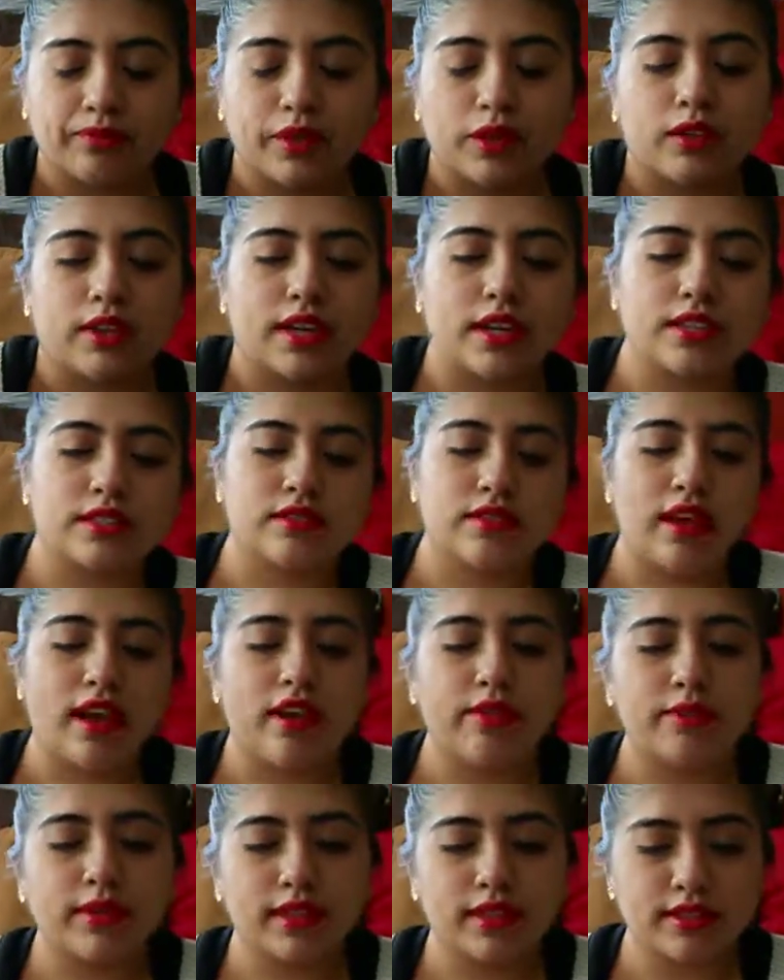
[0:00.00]
Okay, so I
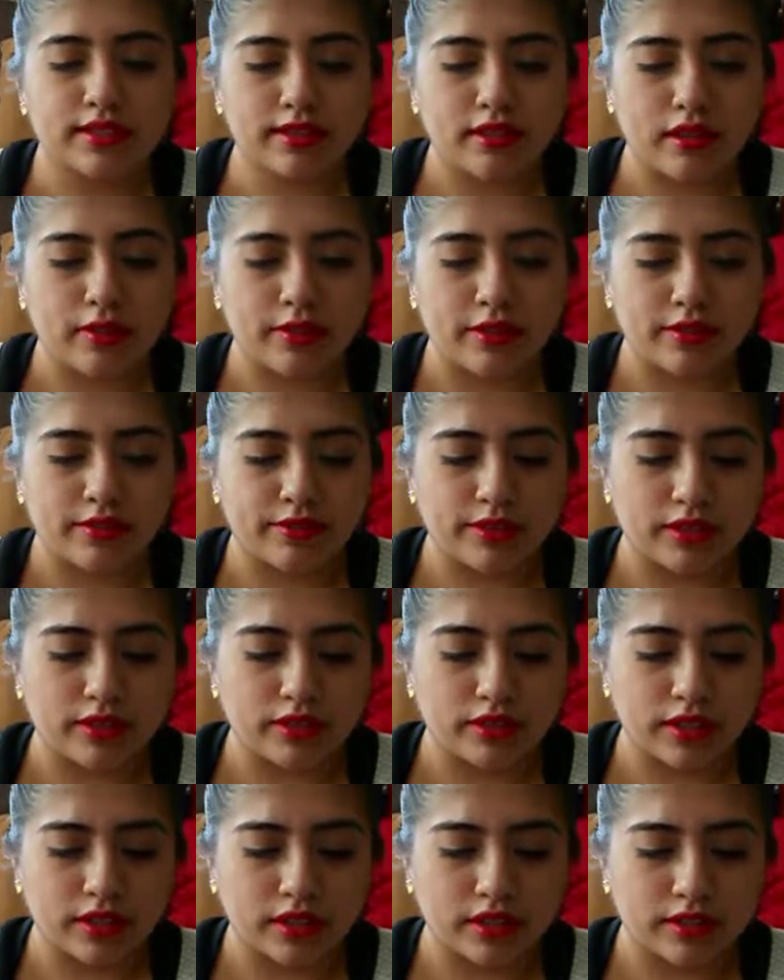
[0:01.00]
have my list on my
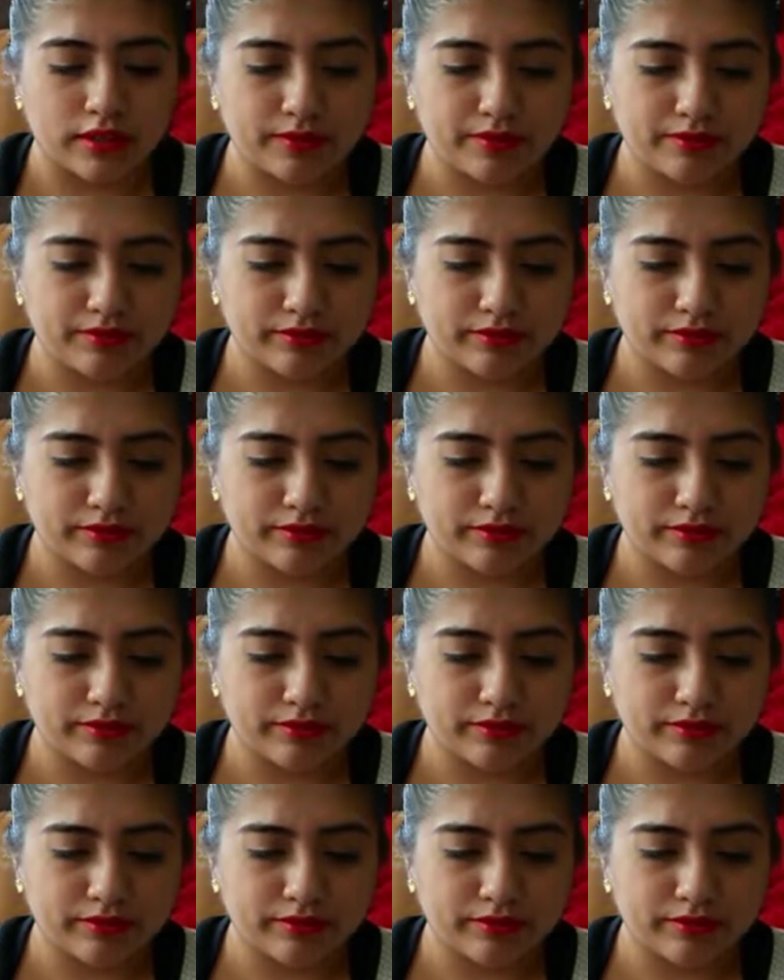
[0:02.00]
phone here.